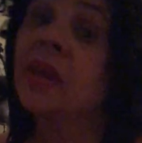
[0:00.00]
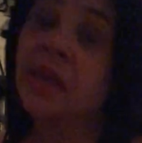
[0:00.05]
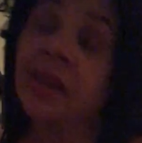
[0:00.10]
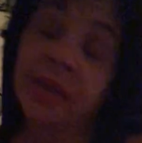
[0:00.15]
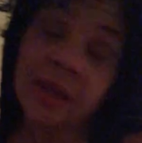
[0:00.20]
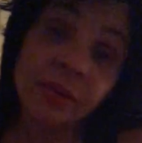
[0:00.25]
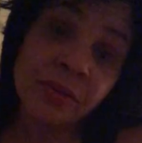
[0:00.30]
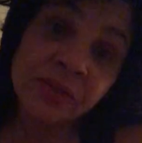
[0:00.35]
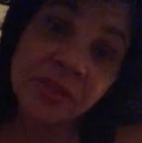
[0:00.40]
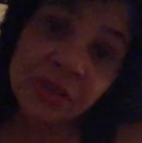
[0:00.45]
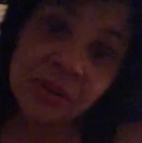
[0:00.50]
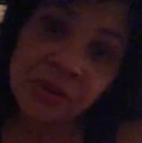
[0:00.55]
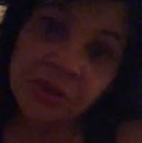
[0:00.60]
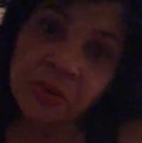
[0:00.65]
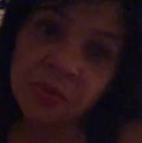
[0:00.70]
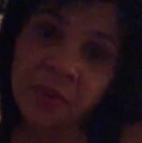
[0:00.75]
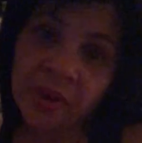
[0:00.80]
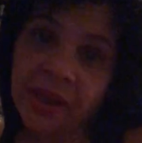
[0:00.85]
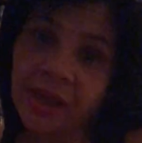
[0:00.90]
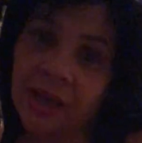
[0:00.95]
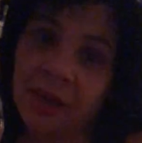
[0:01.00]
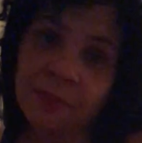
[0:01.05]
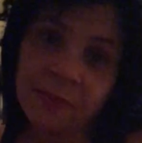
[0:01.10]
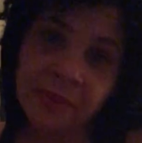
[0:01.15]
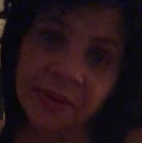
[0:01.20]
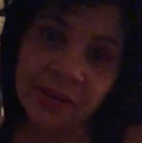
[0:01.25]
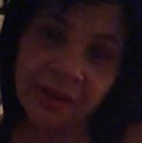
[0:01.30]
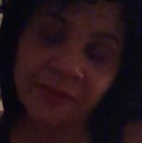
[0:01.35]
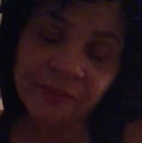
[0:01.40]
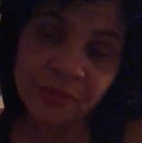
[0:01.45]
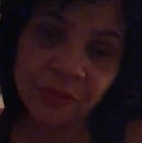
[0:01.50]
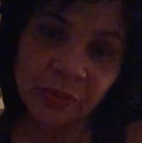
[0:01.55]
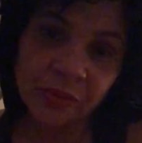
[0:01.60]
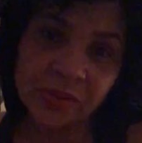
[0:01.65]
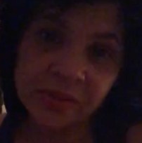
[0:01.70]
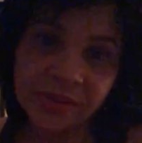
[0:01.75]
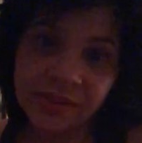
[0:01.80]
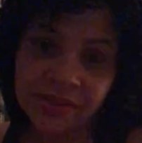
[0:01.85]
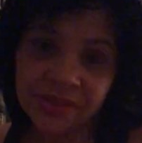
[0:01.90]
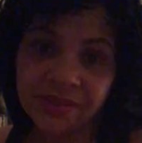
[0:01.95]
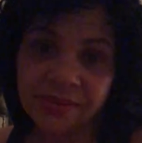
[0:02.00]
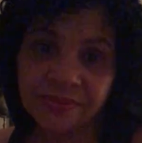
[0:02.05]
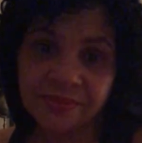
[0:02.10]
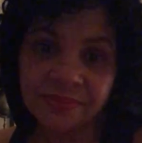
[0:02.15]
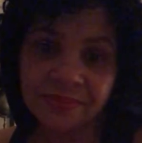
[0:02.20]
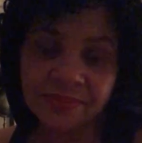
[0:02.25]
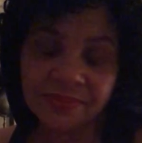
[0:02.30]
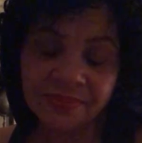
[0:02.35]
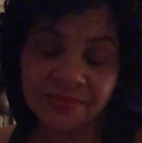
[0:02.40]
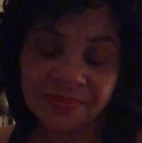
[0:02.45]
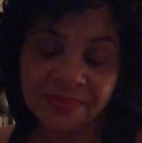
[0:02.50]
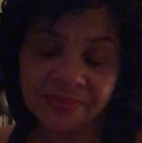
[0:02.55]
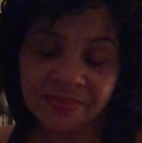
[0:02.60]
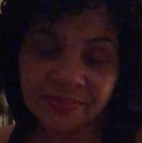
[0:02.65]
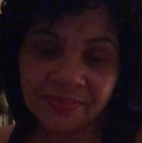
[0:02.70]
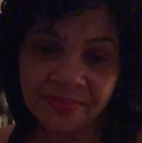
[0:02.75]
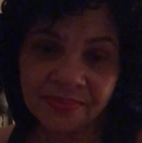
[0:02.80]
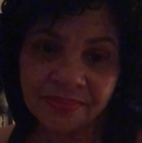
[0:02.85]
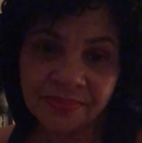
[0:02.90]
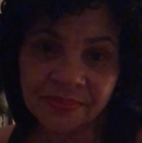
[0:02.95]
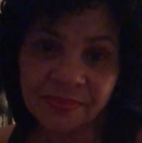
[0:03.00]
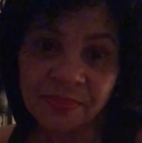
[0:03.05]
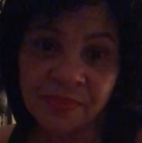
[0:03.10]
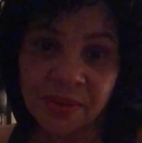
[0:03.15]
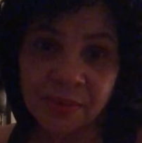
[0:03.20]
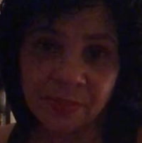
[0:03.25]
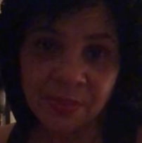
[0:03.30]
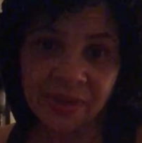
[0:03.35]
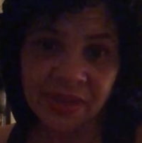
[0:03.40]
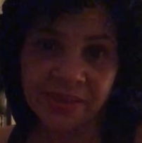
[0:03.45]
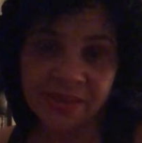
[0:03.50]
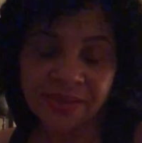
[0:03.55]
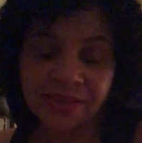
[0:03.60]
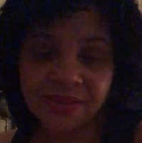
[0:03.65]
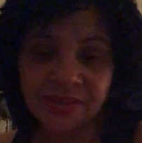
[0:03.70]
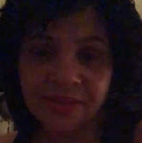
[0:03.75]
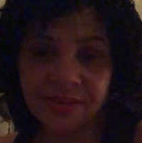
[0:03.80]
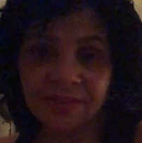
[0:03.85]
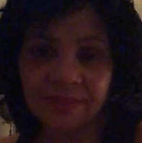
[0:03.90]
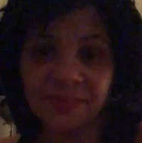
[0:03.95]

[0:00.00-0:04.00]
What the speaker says: And I'll tell you what happened afterwards. Be blessed.